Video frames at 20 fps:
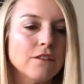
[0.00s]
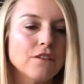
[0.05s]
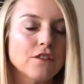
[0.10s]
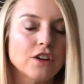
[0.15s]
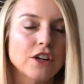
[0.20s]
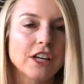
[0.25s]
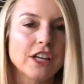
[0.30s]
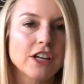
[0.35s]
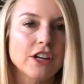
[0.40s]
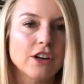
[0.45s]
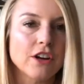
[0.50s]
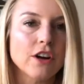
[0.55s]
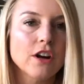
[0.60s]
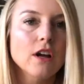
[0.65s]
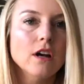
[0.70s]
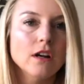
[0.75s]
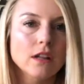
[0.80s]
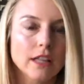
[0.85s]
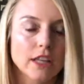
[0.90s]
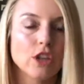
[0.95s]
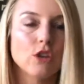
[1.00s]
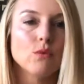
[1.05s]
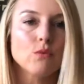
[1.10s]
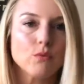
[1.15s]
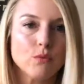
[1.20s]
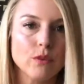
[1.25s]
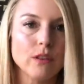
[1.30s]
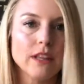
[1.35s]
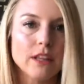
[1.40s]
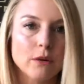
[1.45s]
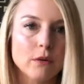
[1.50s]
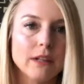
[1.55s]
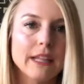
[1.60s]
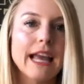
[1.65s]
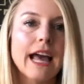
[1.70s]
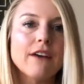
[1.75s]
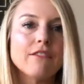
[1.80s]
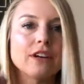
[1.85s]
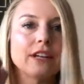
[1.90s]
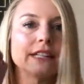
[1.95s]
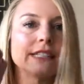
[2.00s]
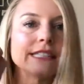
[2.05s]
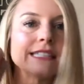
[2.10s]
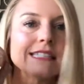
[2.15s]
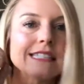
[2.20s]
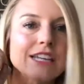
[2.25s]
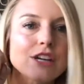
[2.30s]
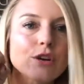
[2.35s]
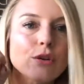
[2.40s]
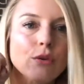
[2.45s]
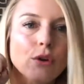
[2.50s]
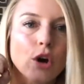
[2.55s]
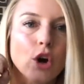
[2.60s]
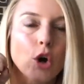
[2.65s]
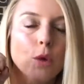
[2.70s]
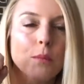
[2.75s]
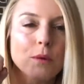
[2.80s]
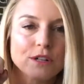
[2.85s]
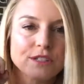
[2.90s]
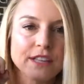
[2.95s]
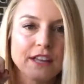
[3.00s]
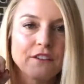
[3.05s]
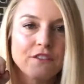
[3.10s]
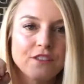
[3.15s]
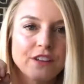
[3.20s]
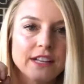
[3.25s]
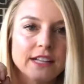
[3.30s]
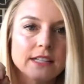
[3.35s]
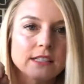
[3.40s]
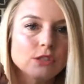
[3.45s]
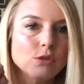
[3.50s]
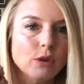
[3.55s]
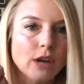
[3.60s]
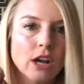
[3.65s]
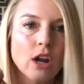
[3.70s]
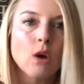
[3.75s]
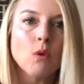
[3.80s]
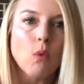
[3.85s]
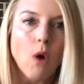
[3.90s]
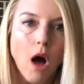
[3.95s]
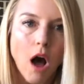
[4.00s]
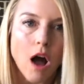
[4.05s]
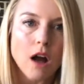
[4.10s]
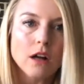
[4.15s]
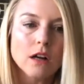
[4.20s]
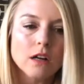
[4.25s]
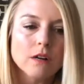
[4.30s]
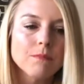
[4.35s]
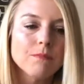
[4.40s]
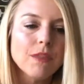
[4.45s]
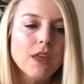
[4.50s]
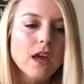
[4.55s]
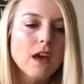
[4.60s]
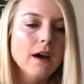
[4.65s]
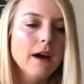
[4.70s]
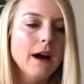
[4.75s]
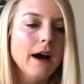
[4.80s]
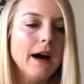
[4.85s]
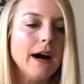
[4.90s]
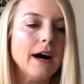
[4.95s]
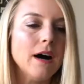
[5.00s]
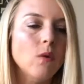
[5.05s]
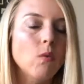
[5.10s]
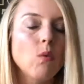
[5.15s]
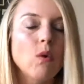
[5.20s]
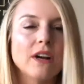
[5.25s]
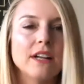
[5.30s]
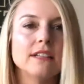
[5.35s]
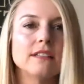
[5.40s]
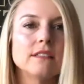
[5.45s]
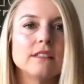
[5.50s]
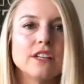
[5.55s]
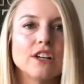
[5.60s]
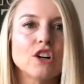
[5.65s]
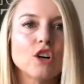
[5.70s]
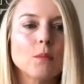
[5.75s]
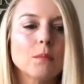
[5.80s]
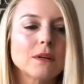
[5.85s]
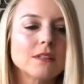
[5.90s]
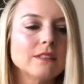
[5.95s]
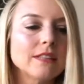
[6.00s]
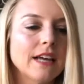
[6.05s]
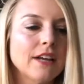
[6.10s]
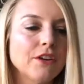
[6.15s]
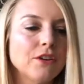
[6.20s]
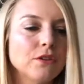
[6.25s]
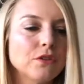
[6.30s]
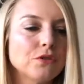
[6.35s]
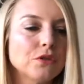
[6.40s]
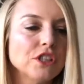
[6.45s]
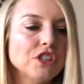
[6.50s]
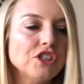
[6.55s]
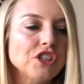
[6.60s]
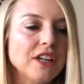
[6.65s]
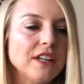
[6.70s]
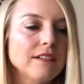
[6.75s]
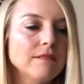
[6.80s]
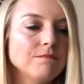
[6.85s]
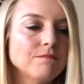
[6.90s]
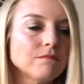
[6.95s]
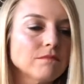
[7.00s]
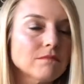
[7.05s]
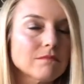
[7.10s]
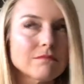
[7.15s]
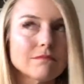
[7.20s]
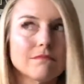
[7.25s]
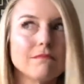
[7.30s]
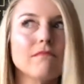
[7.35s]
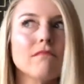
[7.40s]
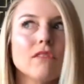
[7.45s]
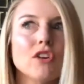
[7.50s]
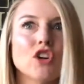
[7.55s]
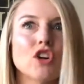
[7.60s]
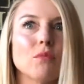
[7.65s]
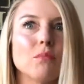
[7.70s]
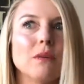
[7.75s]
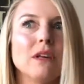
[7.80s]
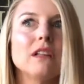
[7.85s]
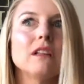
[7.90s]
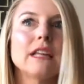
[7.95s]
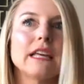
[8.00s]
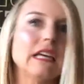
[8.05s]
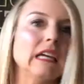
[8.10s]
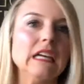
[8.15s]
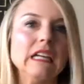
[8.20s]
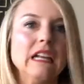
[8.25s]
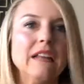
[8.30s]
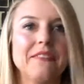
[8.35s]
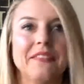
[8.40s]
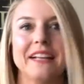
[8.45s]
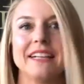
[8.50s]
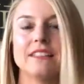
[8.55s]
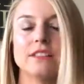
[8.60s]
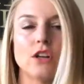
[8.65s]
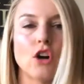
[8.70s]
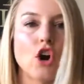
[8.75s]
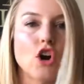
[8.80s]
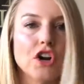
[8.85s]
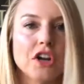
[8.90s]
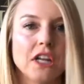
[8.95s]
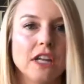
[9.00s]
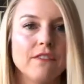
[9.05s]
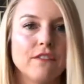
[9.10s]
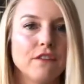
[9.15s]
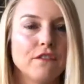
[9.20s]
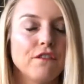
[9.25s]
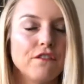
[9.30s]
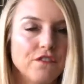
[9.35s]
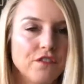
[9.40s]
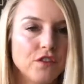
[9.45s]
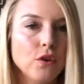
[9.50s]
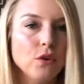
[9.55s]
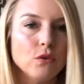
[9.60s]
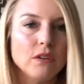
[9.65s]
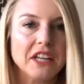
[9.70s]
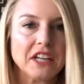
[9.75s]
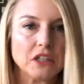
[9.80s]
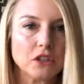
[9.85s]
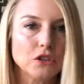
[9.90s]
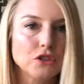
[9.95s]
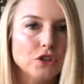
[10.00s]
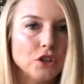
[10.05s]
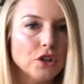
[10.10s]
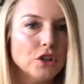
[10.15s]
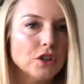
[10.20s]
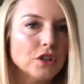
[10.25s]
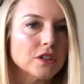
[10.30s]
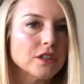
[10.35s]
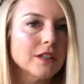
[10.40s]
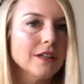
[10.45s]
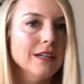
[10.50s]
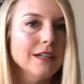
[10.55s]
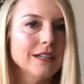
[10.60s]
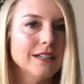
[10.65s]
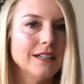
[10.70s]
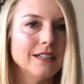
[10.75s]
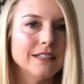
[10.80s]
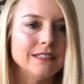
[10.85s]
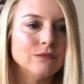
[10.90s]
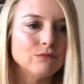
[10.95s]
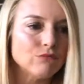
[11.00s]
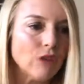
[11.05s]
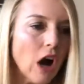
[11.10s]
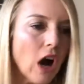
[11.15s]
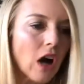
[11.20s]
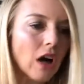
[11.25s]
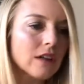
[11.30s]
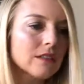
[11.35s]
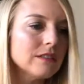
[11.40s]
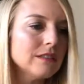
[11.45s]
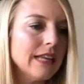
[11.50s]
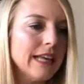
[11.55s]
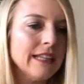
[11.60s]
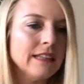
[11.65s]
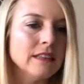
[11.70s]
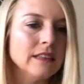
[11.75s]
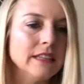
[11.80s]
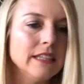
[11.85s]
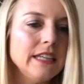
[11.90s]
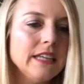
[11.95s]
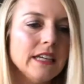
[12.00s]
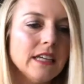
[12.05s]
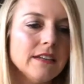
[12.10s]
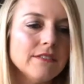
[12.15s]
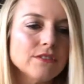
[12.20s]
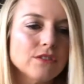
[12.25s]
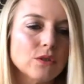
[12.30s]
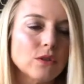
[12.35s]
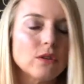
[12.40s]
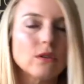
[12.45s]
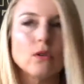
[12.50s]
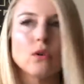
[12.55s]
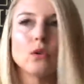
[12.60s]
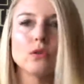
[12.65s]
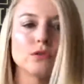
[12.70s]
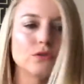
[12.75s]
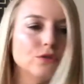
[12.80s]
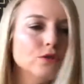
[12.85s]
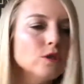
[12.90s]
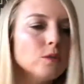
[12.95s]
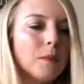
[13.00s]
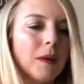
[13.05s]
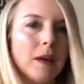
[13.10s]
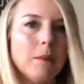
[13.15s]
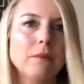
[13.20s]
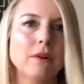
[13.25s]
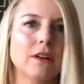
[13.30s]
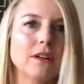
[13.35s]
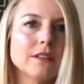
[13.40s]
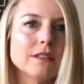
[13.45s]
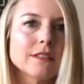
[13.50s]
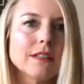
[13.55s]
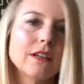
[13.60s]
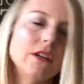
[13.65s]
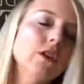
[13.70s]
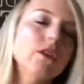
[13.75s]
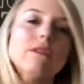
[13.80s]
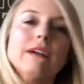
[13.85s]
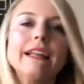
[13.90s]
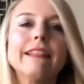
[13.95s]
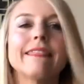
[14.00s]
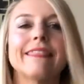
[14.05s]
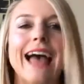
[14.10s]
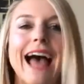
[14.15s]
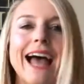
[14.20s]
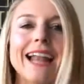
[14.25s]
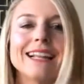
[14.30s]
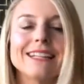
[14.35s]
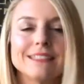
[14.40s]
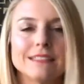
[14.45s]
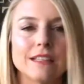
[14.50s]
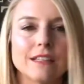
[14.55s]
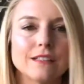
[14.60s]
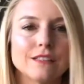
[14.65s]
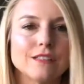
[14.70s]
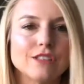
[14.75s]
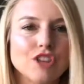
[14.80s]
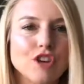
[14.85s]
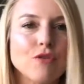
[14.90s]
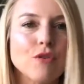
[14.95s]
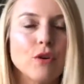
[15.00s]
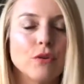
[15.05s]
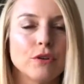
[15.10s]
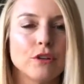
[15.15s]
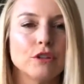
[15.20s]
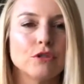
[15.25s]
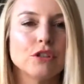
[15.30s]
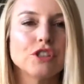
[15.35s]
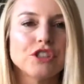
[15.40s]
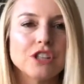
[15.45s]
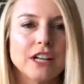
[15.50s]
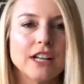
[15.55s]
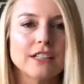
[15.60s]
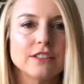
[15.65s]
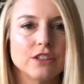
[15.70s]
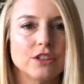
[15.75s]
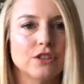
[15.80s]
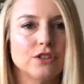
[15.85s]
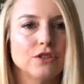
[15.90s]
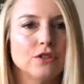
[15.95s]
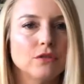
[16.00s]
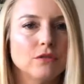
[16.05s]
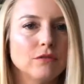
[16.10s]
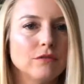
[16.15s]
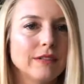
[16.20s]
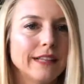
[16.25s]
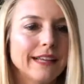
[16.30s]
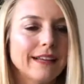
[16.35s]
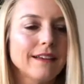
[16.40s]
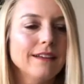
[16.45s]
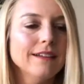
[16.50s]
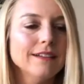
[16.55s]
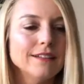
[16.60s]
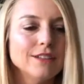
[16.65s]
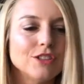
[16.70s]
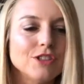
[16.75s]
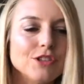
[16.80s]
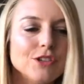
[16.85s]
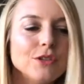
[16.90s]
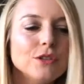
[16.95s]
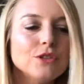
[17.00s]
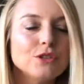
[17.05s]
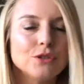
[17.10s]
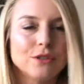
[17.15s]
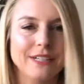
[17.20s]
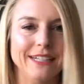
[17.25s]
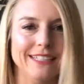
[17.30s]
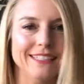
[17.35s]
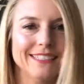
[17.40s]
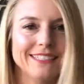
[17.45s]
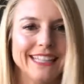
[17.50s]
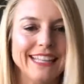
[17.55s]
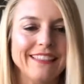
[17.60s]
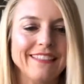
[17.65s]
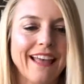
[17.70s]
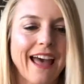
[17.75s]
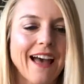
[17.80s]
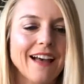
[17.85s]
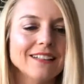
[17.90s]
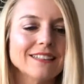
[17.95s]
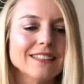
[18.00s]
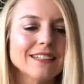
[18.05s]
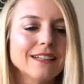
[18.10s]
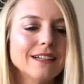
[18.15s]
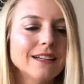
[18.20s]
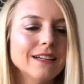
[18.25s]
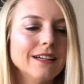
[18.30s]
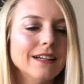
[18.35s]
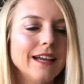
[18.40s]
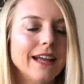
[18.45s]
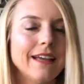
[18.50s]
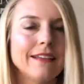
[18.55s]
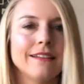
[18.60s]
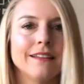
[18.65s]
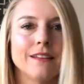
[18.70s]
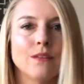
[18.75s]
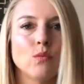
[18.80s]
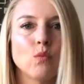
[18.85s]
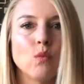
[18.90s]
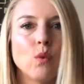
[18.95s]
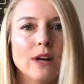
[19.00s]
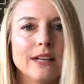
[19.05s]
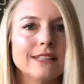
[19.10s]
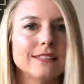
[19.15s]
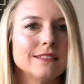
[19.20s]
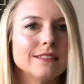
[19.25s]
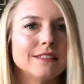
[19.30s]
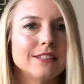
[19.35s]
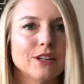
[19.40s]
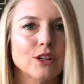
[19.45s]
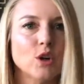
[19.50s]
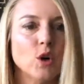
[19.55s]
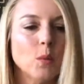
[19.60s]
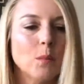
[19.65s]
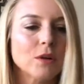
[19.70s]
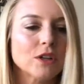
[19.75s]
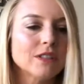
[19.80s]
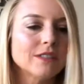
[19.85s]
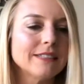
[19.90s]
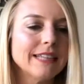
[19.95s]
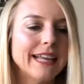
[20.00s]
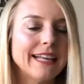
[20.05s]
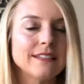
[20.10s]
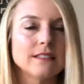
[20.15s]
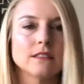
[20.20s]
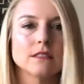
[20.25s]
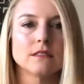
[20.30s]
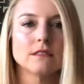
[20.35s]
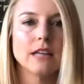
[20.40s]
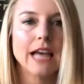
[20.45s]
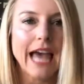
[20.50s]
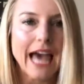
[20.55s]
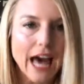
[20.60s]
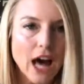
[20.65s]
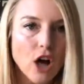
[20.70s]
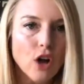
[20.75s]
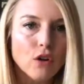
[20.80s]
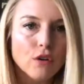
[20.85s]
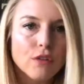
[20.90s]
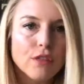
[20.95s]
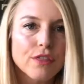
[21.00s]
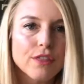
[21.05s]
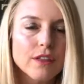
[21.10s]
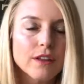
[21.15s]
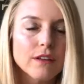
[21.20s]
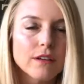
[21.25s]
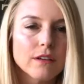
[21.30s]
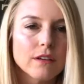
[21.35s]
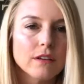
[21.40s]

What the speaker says: for a year. Like you literally have 0% fitness. You cannot walk. What is 0% nutrition? It could be like eating things that aren't even food, like dirt and rocks and leaves or old newspapers, right? That is 0 nutrition because there's no like nutrients in that. And then what is 0% health?